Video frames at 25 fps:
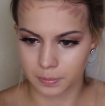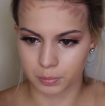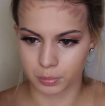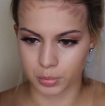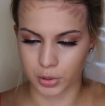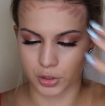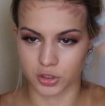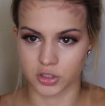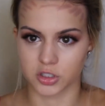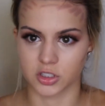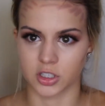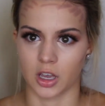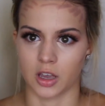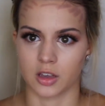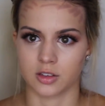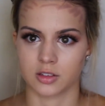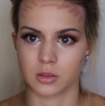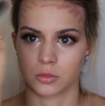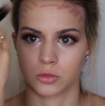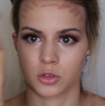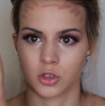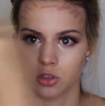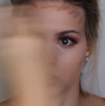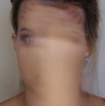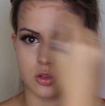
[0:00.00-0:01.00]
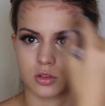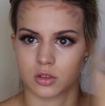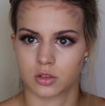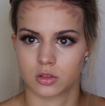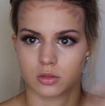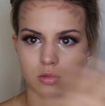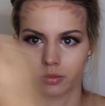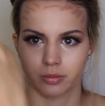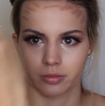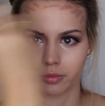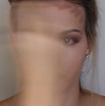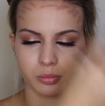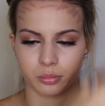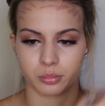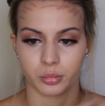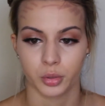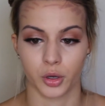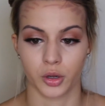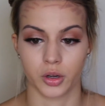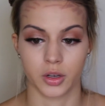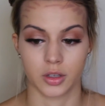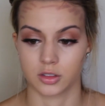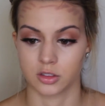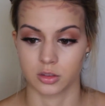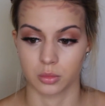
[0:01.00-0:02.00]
precise, I'm just putting